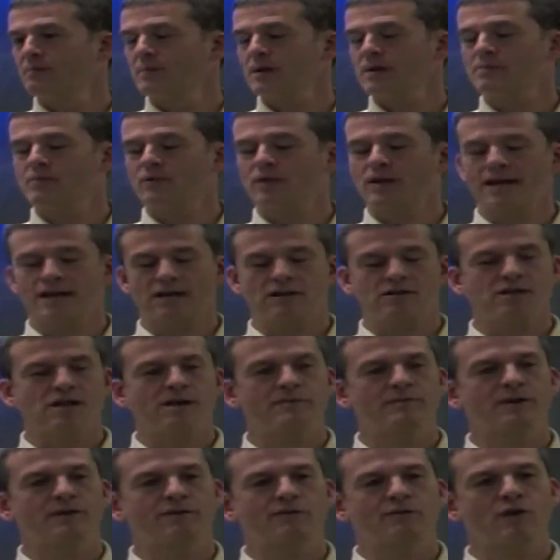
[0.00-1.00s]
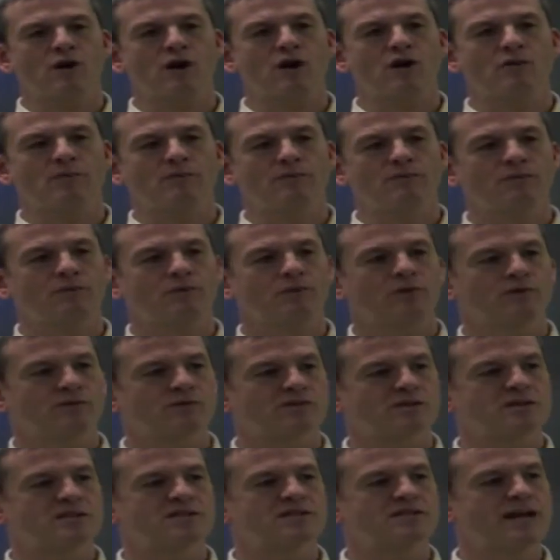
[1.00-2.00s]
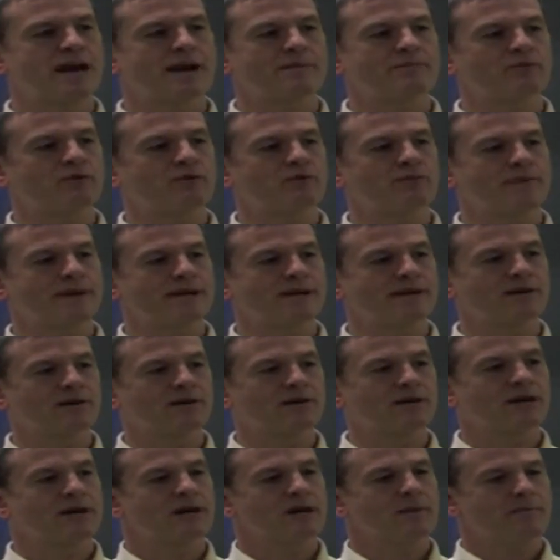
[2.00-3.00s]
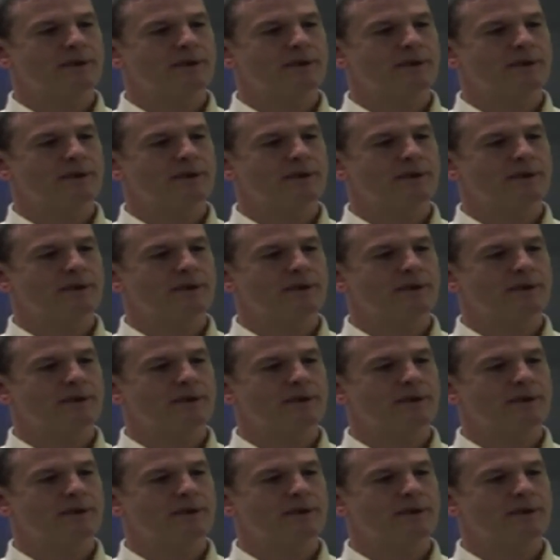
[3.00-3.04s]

People like Clement of Rome, who was a disciple of Peter,